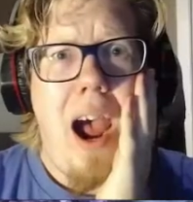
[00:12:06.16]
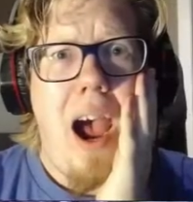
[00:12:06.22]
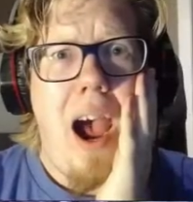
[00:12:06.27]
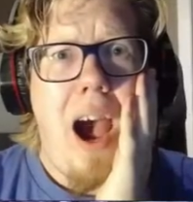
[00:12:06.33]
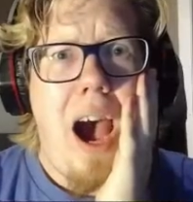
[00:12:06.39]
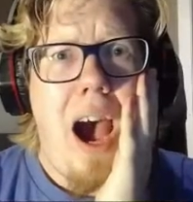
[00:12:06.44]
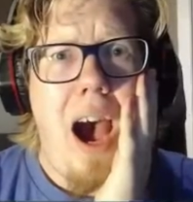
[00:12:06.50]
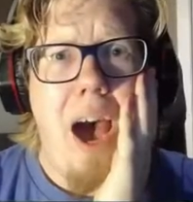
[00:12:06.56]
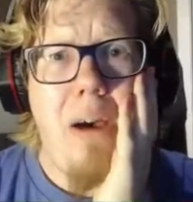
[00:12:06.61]

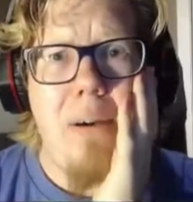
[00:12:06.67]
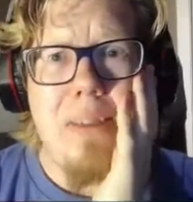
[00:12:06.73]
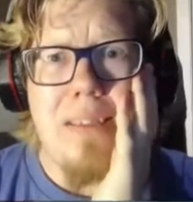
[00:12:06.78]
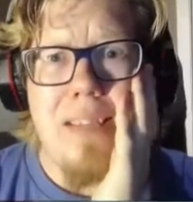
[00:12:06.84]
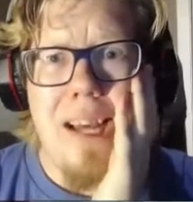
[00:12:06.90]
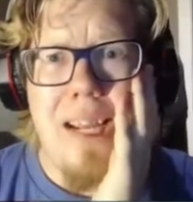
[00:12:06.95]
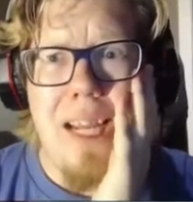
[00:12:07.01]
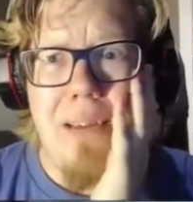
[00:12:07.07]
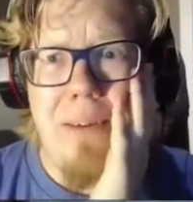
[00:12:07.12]
How is
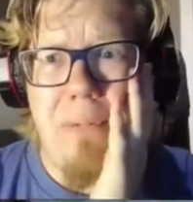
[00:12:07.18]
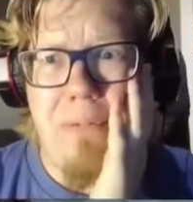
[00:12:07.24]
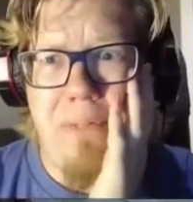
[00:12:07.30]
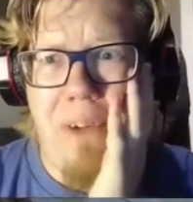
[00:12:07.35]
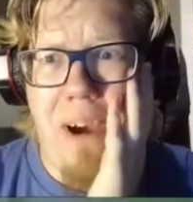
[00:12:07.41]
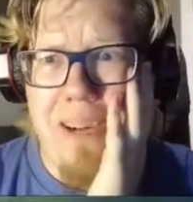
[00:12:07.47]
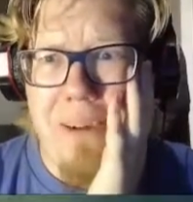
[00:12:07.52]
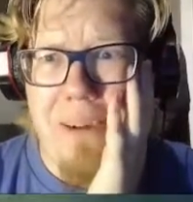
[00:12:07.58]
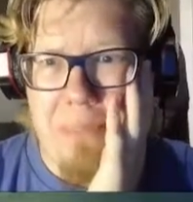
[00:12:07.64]
that even
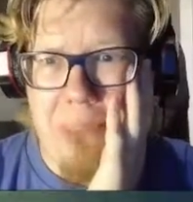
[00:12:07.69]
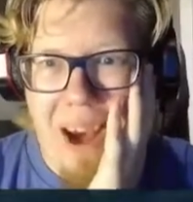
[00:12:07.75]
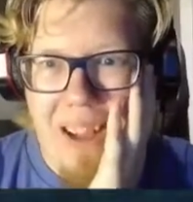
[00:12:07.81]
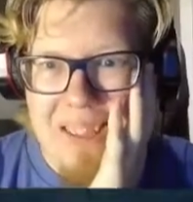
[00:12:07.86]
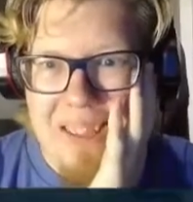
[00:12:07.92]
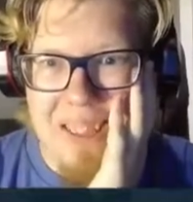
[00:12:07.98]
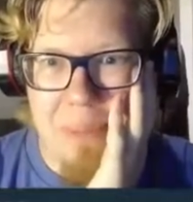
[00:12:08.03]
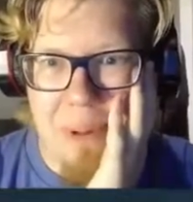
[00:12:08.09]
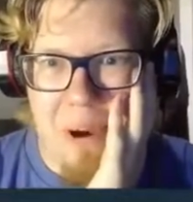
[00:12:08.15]
fucking
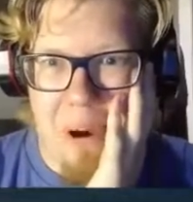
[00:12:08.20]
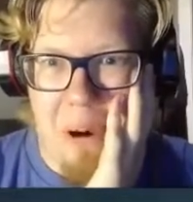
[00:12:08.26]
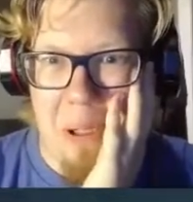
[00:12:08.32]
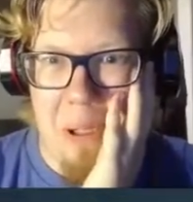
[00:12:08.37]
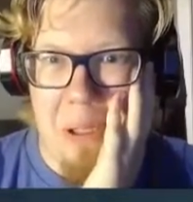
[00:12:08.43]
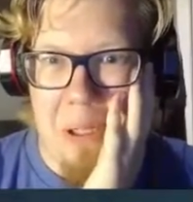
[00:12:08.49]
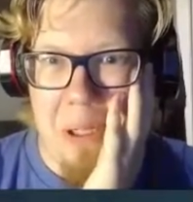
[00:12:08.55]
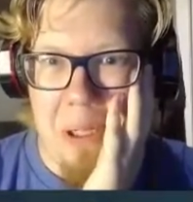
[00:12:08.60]
possible?